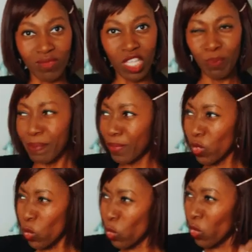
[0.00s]
There are people
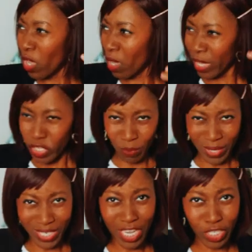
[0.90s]
who
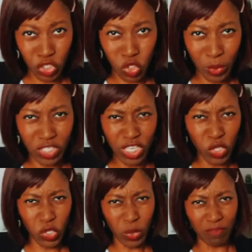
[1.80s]
humiliate you and tell
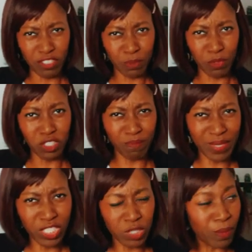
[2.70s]
you you have the spirit of
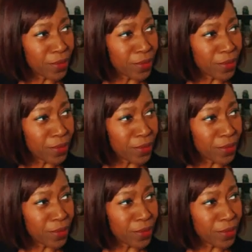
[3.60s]
Beelzebub